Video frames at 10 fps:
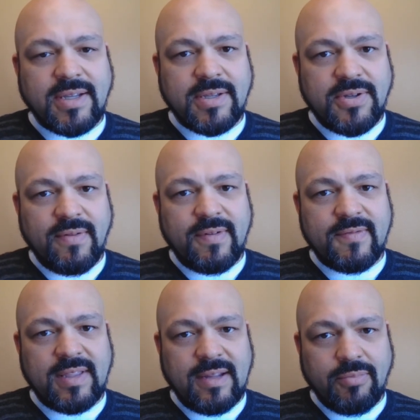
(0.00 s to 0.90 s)

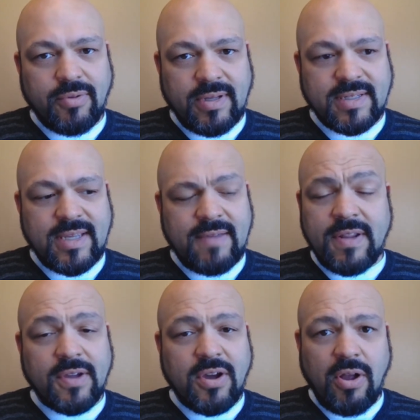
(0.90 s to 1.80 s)
conservatives and liberals, even
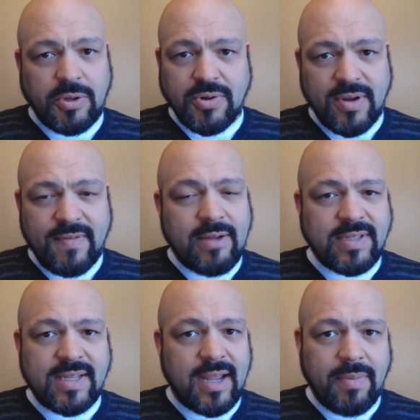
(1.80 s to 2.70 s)
in the culture, even
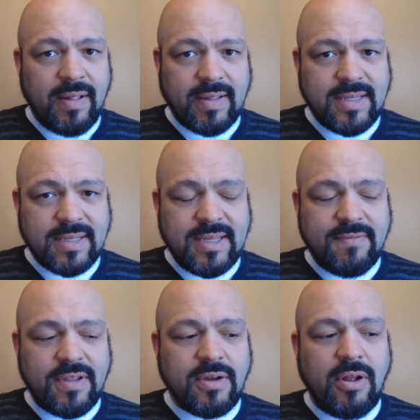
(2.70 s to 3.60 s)
outside of politics,
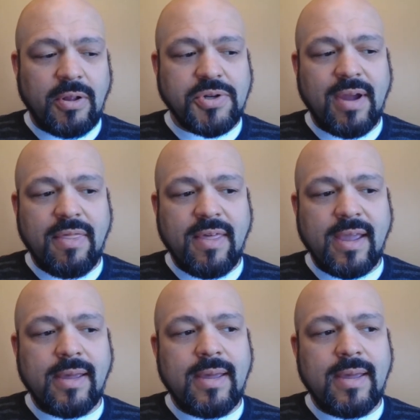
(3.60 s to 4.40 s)
even in the culture, I think,